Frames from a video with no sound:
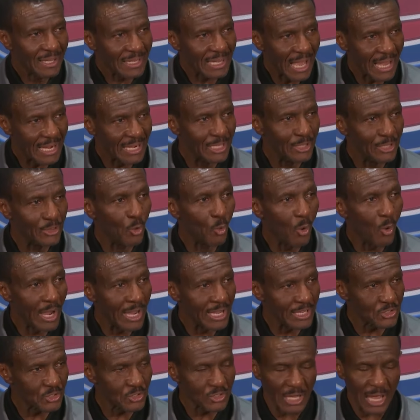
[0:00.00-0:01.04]
kind of in the
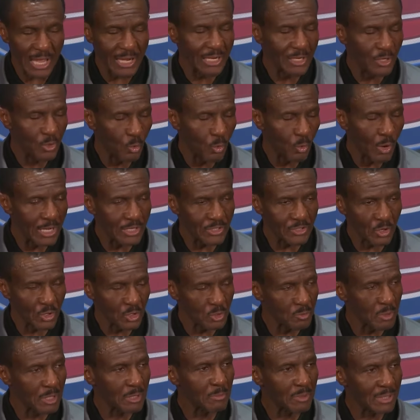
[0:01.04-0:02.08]
way, not in the way, so
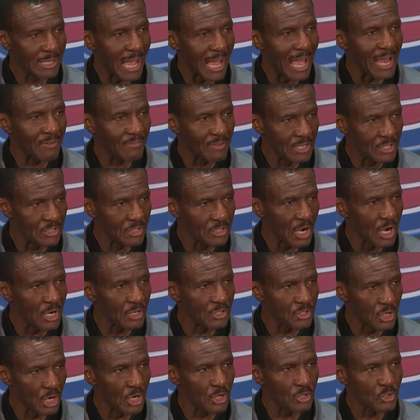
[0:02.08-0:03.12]
to speak, but out of his
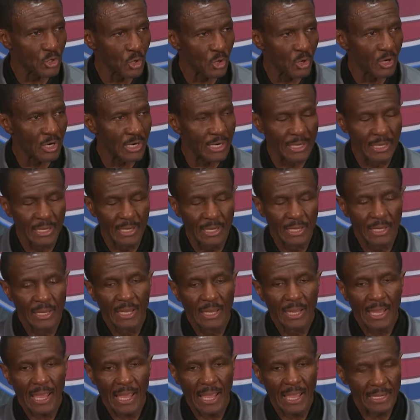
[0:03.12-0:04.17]
territory.
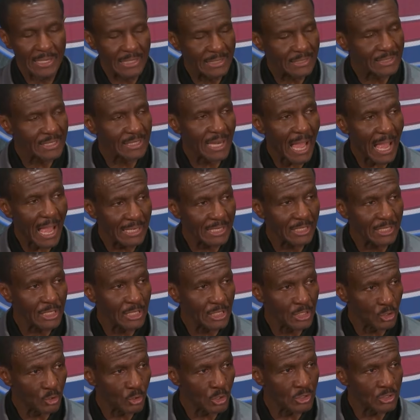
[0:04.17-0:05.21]
And tonight he
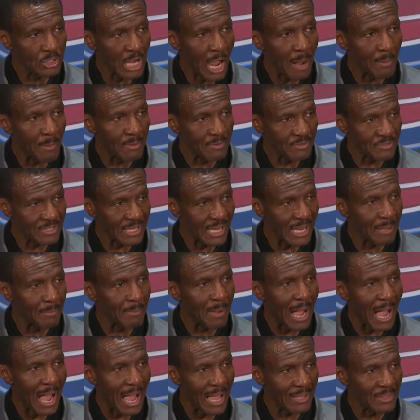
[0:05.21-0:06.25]
did a good job of
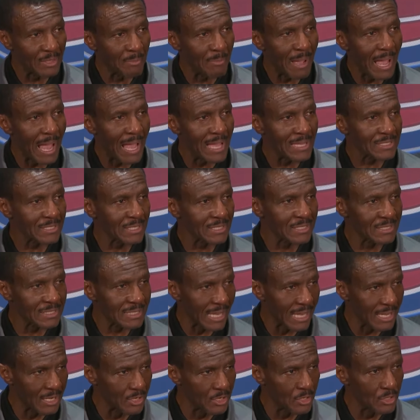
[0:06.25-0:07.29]
staying behind the basket,
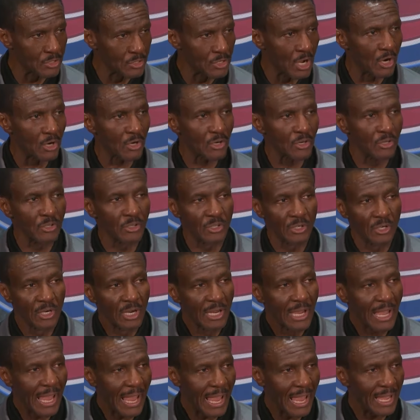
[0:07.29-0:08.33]
staying in the dunker,
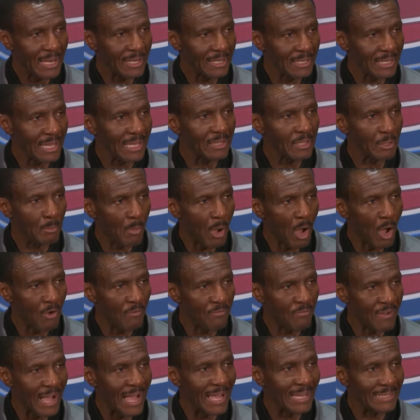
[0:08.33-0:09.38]
and letting the
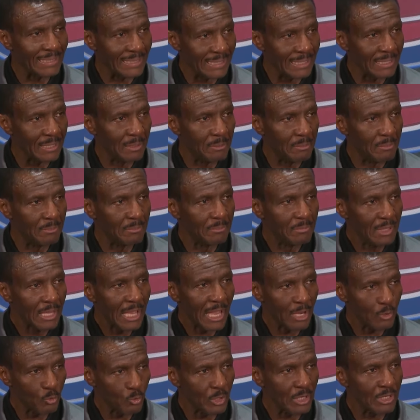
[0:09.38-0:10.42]
ball find him
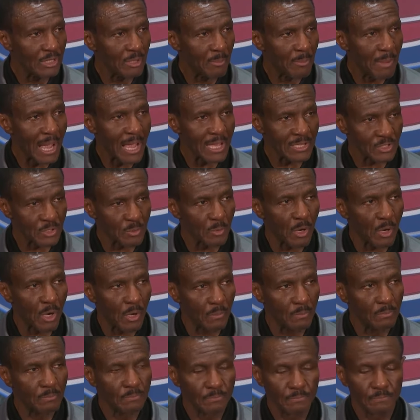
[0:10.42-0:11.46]
and reading the
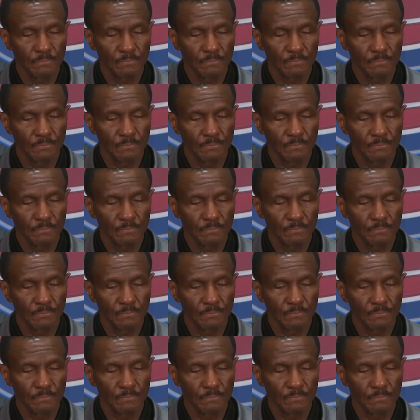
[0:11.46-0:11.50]
basketball.